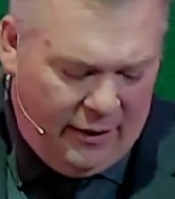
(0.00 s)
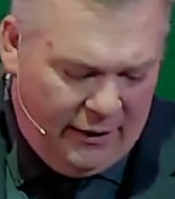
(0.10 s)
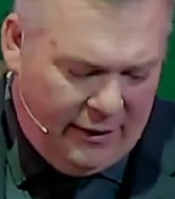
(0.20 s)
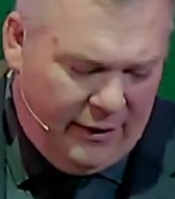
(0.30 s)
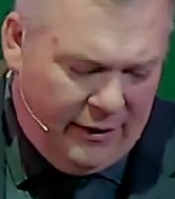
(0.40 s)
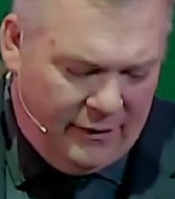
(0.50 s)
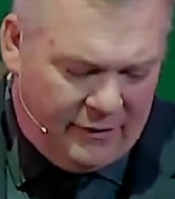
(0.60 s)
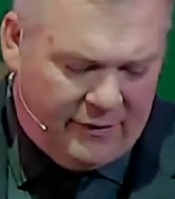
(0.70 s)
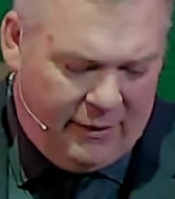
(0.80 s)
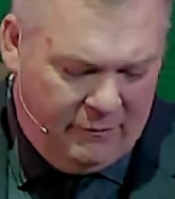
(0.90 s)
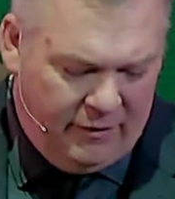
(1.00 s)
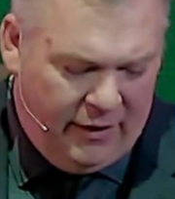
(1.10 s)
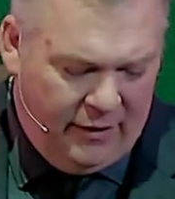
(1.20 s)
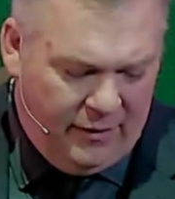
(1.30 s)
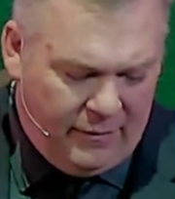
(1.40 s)
in the same
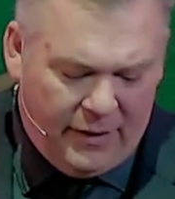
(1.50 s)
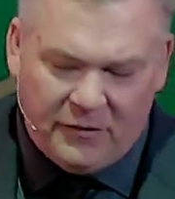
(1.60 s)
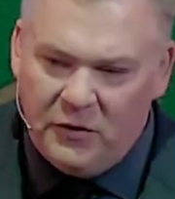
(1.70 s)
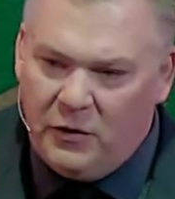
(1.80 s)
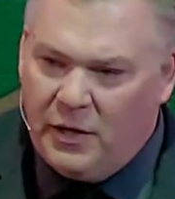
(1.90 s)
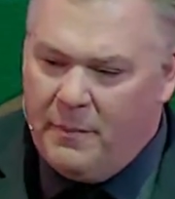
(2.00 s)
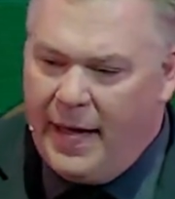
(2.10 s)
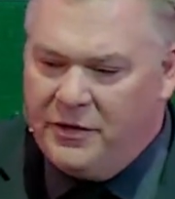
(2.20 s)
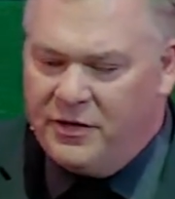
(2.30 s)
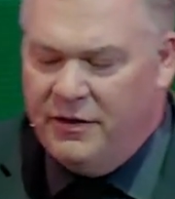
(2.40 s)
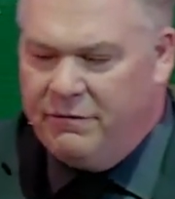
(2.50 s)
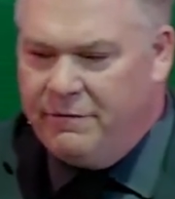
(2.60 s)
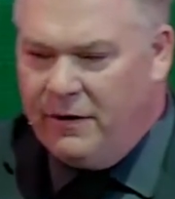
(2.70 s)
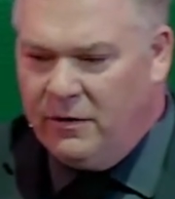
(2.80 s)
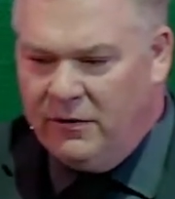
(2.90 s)
vein. And so you can imagine the
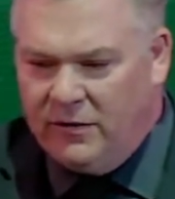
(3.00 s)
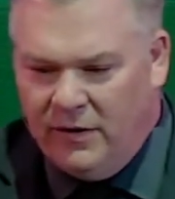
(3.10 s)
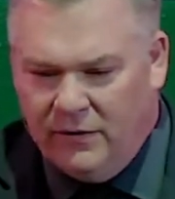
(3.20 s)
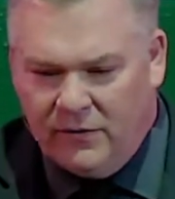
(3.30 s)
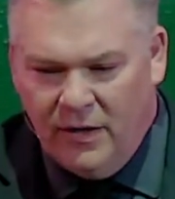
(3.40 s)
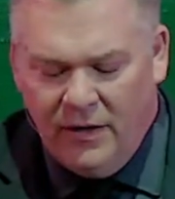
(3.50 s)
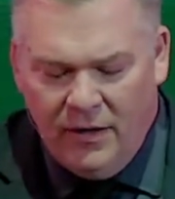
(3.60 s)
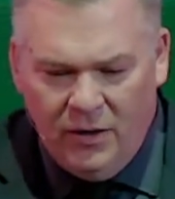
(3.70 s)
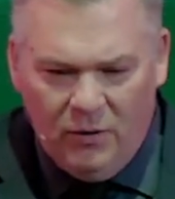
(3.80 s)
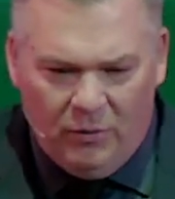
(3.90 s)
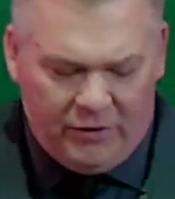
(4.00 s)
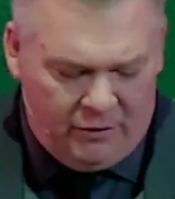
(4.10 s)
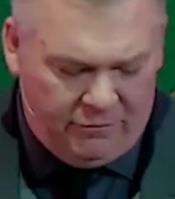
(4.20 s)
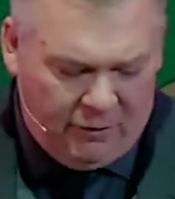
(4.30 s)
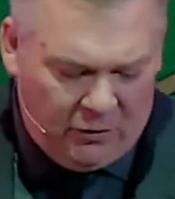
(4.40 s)
Pharisees with their
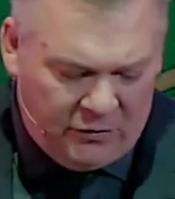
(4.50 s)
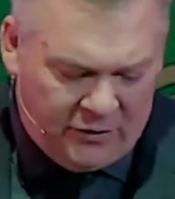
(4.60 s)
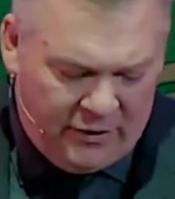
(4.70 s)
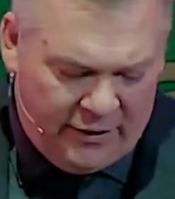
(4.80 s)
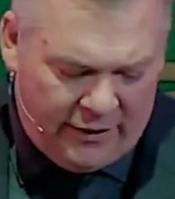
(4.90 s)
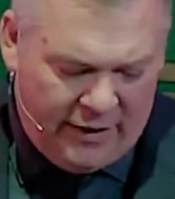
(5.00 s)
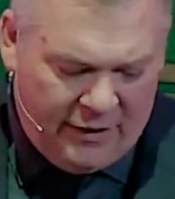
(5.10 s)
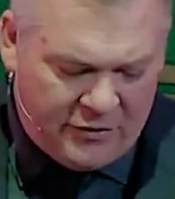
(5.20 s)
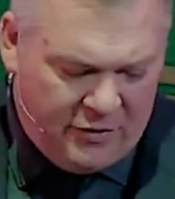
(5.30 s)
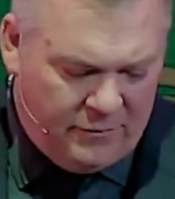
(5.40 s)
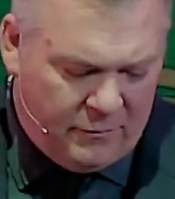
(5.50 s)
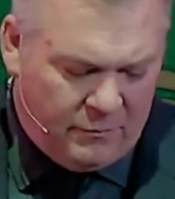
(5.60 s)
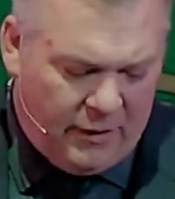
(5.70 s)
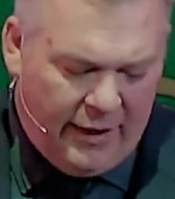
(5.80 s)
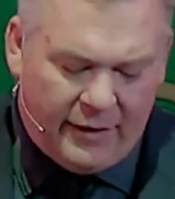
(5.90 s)
false indignation,
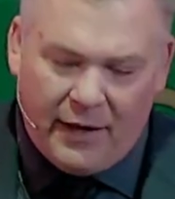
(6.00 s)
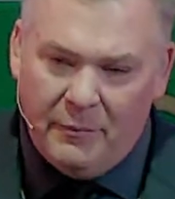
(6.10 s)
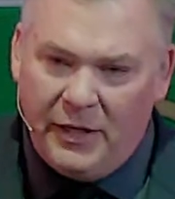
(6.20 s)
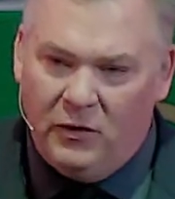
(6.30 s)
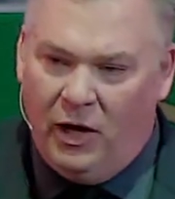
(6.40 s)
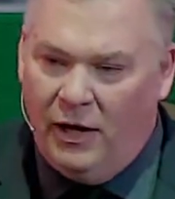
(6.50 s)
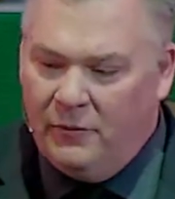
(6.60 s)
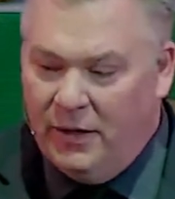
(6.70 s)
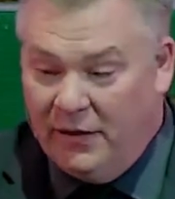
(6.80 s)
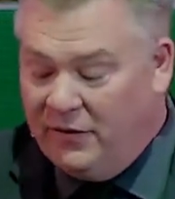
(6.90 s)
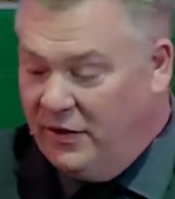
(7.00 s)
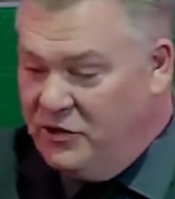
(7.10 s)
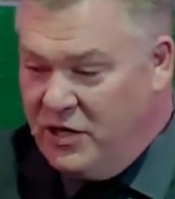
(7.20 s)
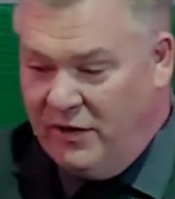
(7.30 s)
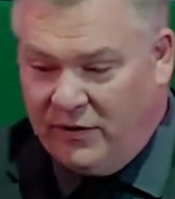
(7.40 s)
right? Coming along when they see
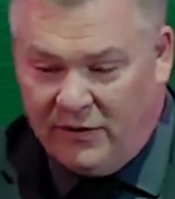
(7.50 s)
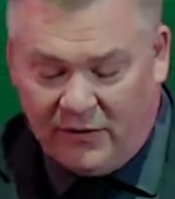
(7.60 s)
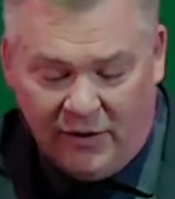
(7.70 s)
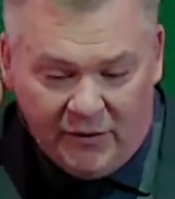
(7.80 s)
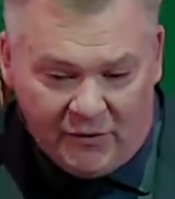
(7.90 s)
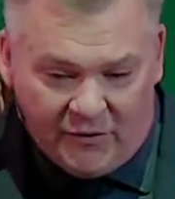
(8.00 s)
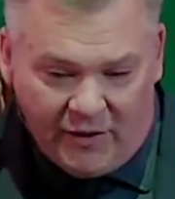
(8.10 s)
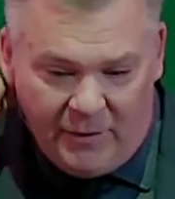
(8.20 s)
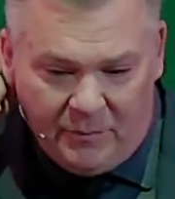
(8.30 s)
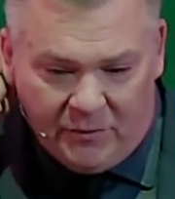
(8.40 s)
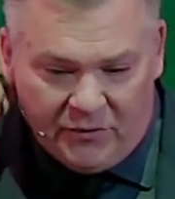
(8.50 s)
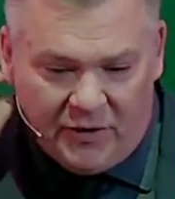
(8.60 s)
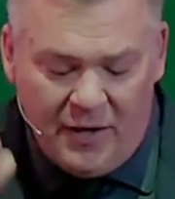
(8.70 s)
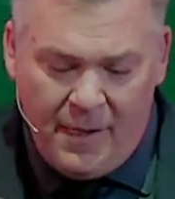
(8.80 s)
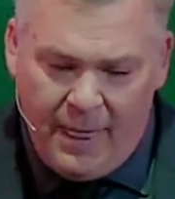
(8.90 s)
Jesus and his disciples
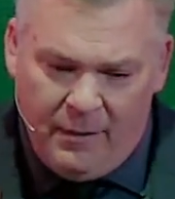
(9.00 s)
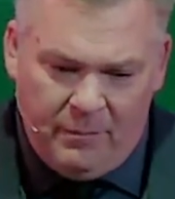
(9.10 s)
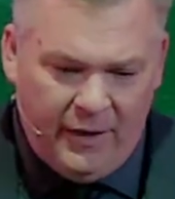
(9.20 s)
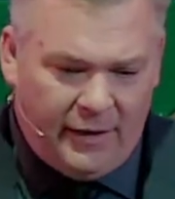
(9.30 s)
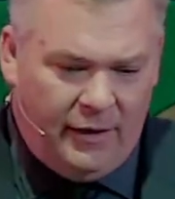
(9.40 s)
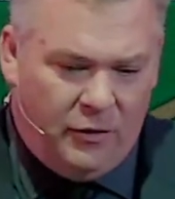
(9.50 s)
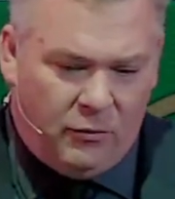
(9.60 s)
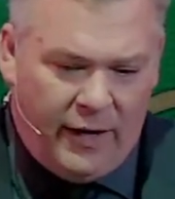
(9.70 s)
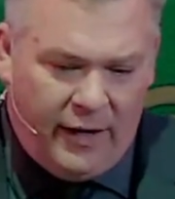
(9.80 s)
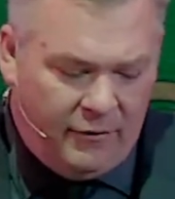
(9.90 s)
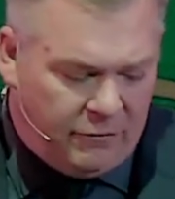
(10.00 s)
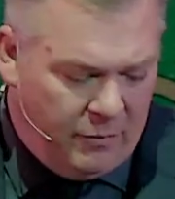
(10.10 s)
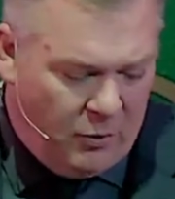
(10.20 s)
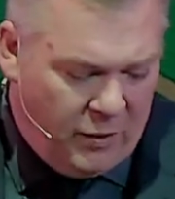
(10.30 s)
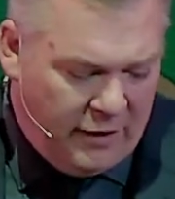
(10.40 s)
picking grain from
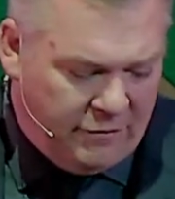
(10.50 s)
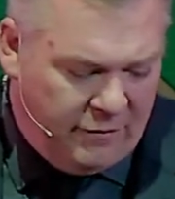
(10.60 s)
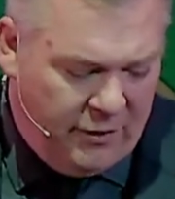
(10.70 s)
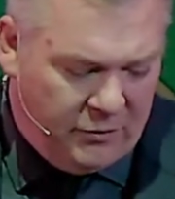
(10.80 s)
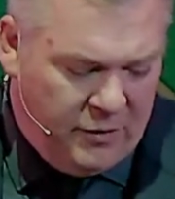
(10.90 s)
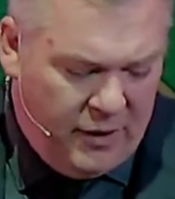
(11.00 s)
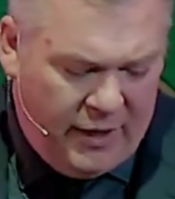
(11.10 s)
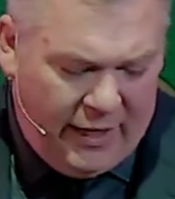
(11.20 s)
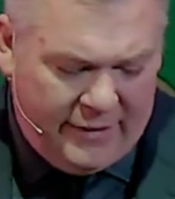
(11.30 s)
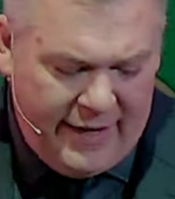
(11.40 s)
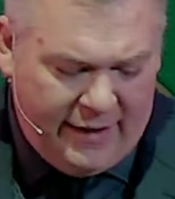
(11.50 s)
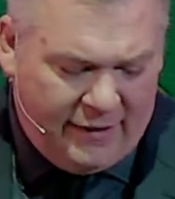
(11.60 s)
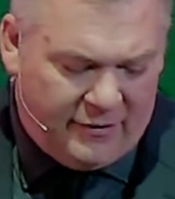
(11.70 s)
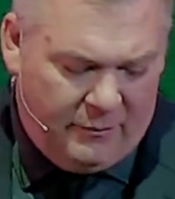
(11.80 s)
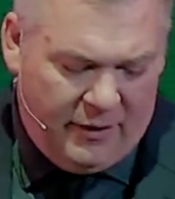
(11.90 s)
the wheat field and taking
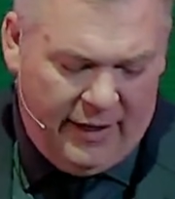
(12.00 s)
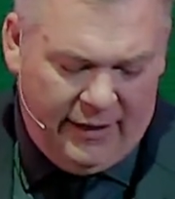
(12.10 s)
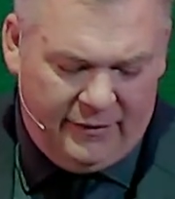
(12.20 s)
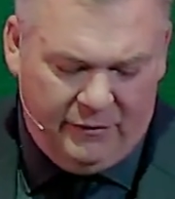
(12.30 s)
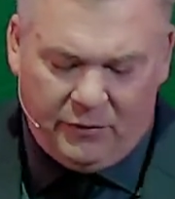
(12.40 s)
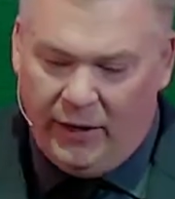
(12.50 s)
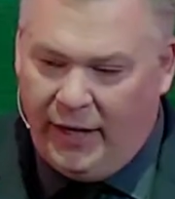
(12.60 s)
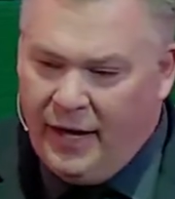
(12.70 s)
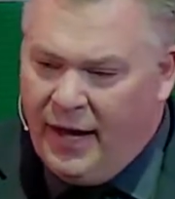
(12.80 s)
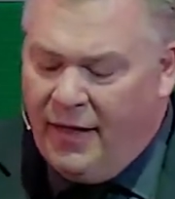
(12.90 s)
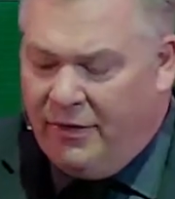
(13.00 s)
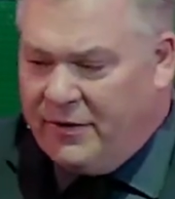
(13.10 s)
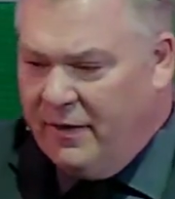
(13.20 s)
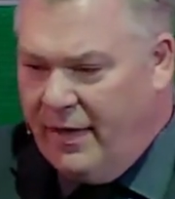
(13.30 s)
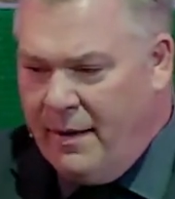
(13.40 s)
some of the heads of grain.
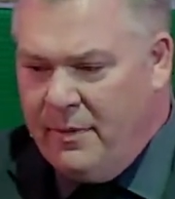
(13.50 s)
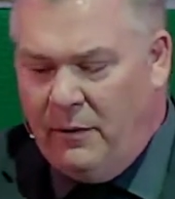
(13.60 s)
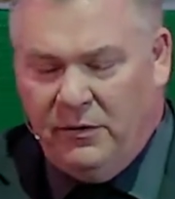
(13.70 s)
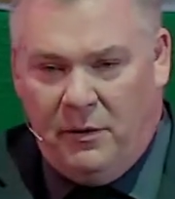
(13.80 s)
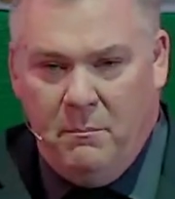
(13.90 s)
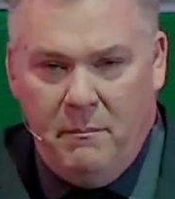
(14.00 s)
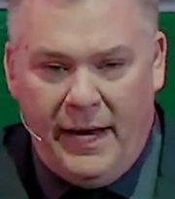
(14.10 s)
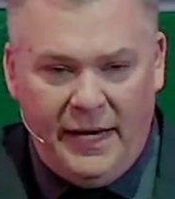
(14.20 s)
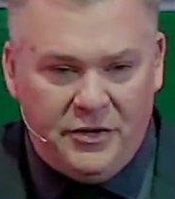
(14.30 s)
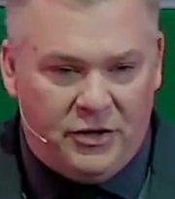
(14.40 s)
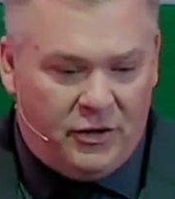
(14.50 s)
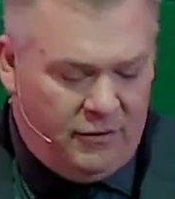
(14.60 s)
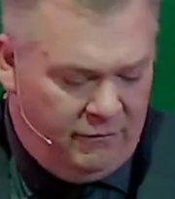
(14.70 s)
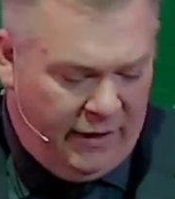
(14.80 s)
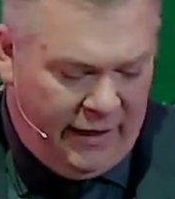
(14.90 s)
To them, that was a
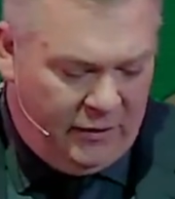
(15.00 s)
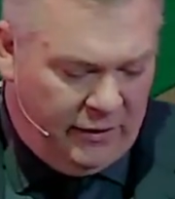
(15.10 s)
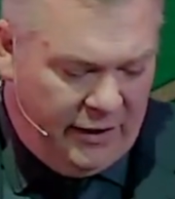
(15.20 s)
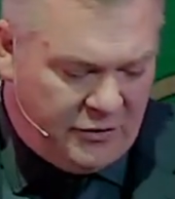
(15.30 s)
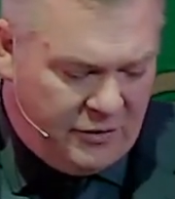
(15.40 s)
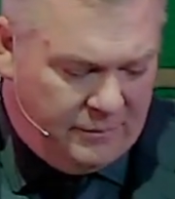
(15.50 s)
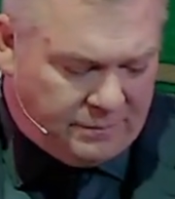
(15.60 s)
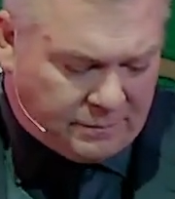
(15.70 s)
major violation.